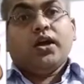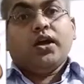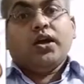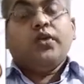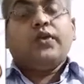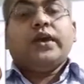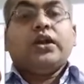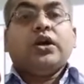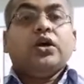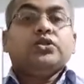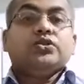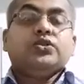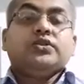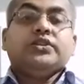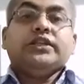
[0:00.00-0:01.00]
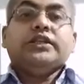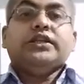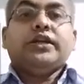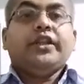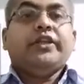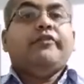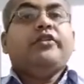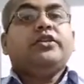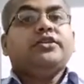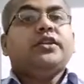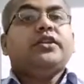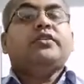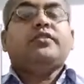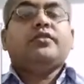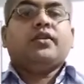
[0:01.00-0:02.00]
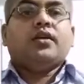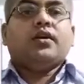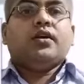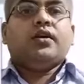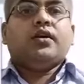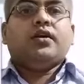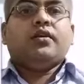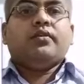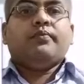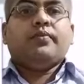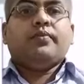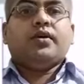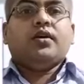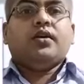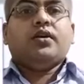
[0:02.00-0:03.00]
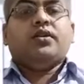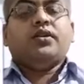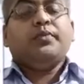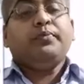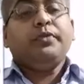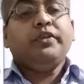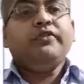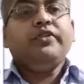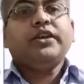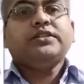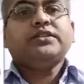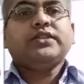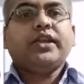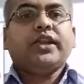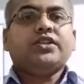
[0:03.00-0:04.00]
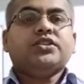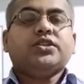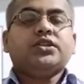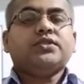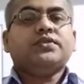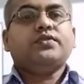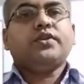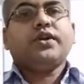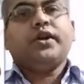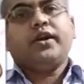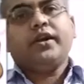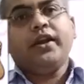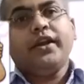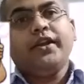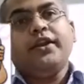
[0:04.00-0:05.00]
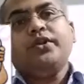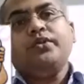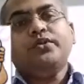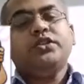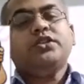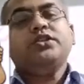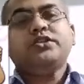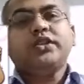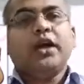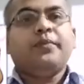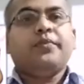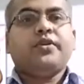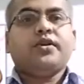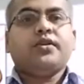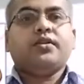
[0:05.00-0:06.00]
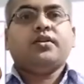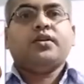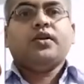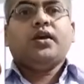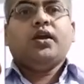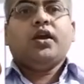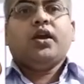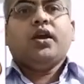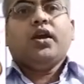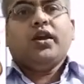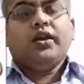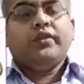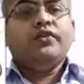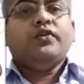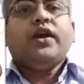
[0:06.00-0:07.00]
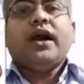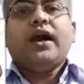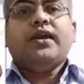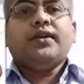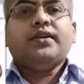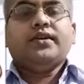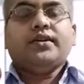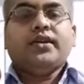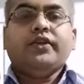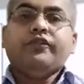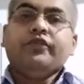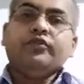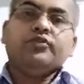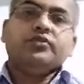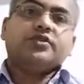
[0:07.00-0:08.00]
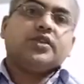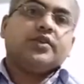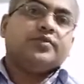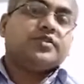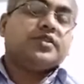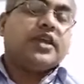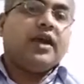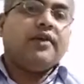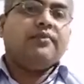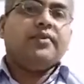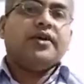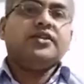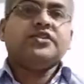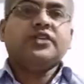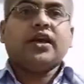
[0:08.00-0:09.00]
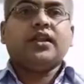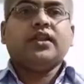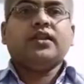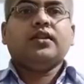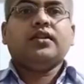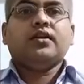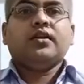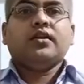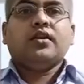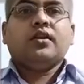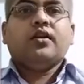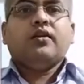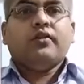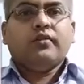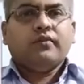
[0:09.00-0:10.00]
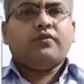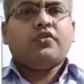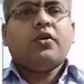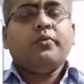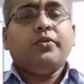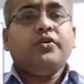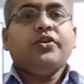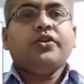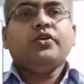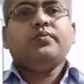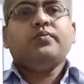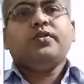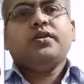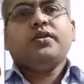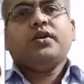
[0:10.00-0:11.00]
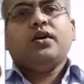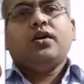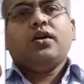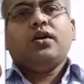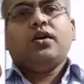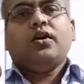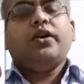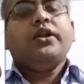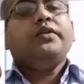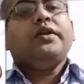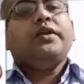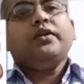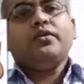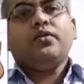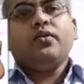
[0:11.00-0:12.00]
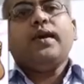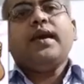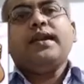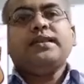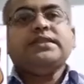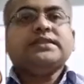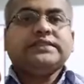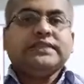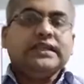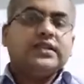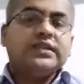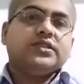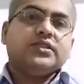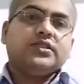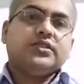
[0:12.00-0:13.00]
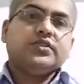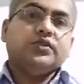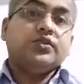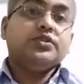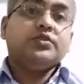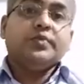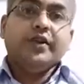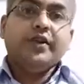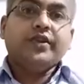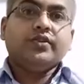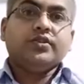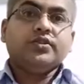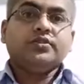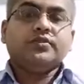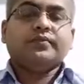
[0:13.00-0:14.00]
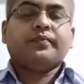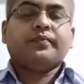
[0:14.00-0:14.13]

You can also see the revision, the previous lectures related to this chapter. If you subscribed my channel from YouTube, or you can go and search those videos.